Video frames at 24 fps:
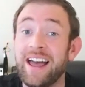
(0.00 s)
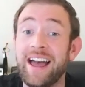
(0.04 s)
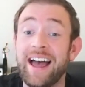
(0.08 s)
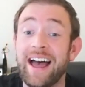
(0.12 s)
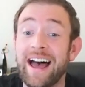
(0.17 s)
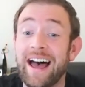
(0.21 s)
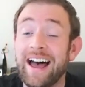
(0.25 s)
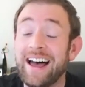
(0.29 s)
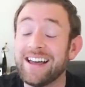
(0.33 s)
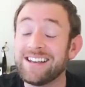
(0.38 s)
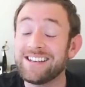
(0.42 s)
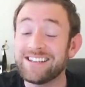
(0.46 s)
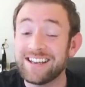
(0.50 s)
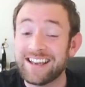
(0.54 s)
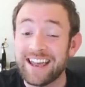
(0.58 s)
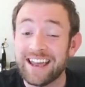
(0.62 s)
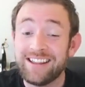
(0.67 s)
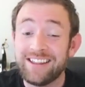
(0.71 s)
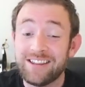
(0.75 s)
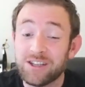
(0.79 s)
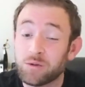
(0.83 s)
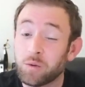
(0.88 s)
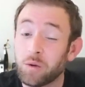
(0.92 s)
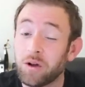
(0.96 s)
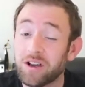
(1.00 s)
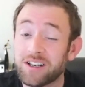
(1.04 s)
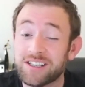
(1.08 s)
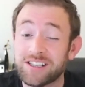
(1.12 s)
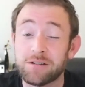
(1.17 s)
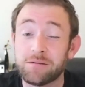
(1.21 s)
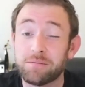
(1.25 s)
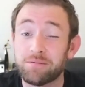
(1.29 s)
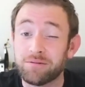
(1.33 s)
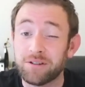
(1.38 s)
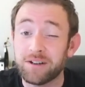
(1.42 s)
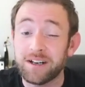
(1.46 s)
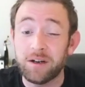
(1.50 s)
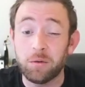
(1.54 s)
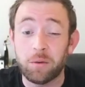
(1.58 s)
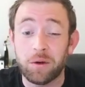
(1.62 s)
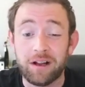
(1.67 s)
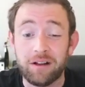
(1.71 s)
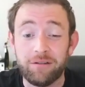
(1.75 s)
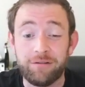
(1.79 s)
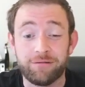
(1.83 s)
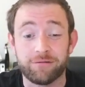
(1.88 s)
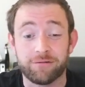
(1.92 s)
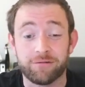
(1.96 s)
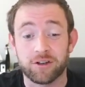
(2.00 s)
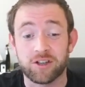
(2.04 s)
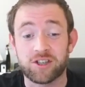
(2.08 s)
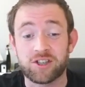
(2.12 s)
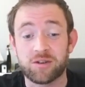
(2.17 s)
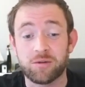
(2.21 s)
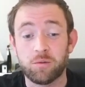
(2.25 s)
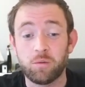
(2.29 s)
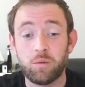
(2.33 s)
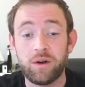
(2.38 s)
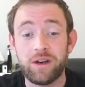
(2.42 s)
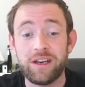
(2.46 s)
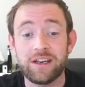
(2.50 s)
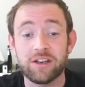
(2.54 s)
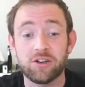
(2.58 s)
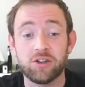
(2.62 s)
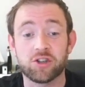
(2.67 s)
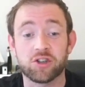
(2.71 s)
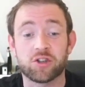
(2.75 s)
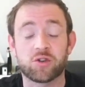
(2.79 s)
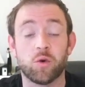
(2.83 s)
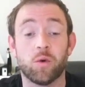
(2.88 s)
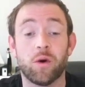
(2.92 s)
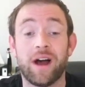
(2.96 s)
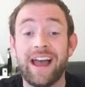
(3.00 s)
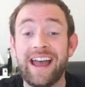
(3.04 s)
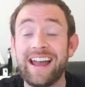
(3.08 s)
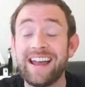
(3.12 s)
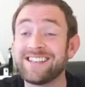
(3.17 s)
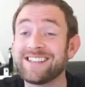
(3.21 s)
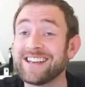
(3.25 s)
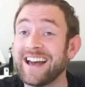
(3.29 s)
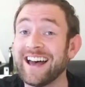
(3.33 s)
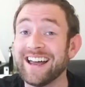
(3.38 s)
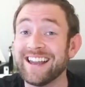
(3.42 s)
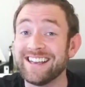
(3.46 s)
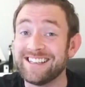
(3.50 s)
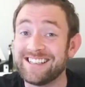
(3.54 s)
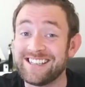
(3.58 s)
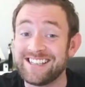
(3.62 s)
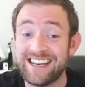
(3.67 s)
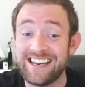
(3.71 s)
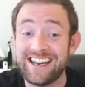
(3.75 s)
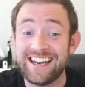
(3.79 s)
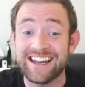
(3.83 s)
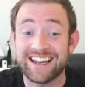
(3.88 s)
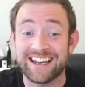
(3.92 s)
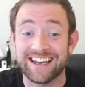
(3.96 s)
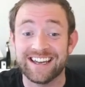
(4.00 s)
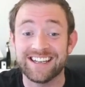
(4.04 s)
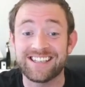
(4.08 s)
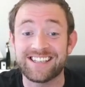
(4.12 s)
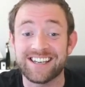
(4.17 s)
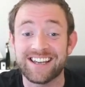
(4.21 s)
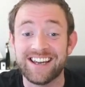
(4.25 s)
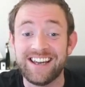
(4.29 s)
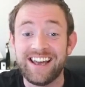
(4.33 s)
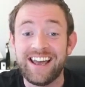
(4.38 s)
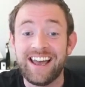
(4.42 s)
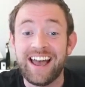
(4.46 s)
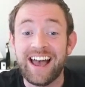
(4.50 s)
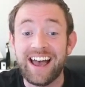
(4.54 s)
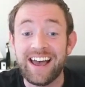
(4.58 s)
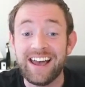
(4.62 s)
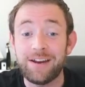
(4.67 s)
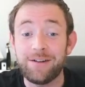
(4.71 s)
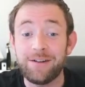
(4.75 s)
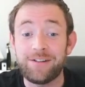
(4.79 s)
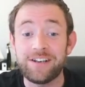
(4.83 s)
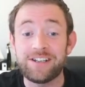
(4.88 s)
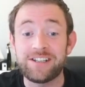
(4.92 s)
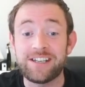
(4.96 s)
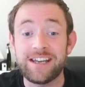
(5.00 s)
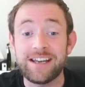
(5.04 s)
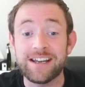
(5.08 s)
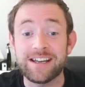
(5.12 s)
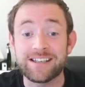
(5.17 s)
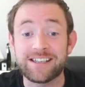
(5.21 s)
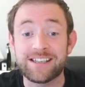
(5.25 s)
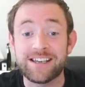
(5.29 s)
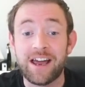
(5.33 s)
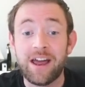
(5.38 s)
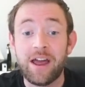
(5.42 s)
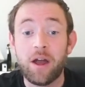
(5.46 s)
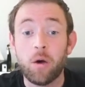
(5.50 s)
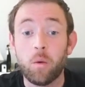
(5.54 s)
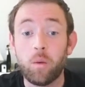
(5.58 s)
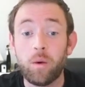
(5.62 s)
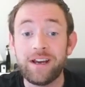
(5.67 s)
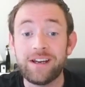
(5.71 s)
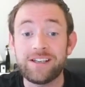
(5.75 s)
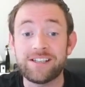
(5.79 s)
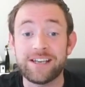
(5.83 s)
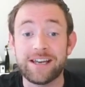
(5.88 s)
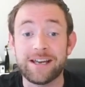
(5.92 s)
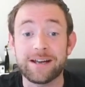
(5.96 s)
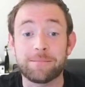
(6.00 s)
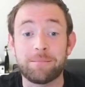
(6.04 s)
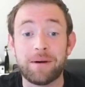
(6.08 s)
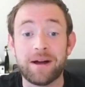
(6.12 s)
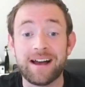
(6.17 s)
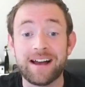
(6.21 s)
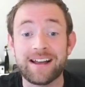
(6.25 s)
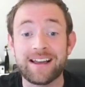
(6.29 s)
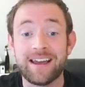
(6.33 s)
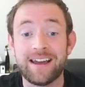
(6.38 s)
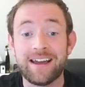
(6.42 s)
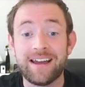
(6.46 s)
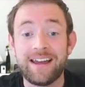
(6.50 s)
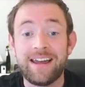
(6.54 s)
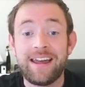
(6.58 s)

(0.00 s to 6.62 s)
And again, this works out pretty well for us. We can just go ahead and take it, and if he takes, we take back.